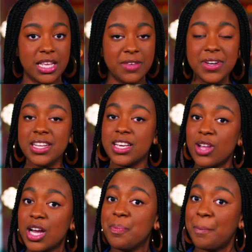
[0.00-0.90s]
Even
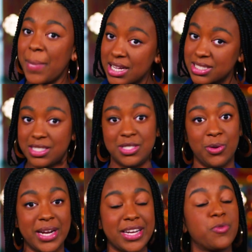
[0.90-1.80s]
Elon Musk
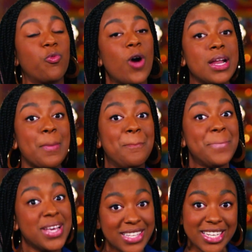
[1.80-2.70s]
donated $1
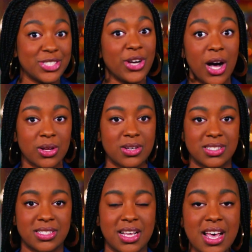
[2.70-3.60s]
million.
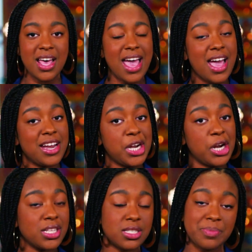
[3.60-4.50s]
And
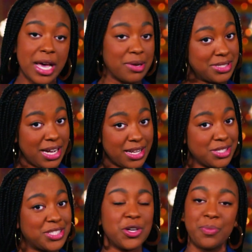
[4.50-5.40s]
not to be
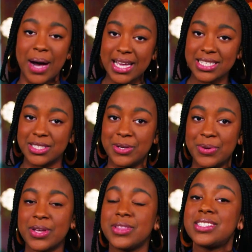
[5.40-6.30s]
outdone, Tobias
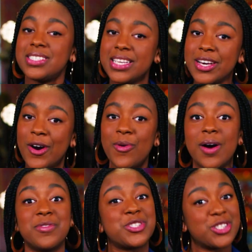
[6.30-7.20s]
Lütke, the CEO
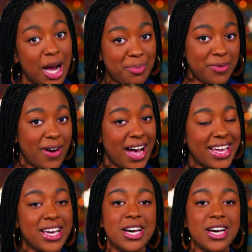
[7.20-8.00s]
of Shopify,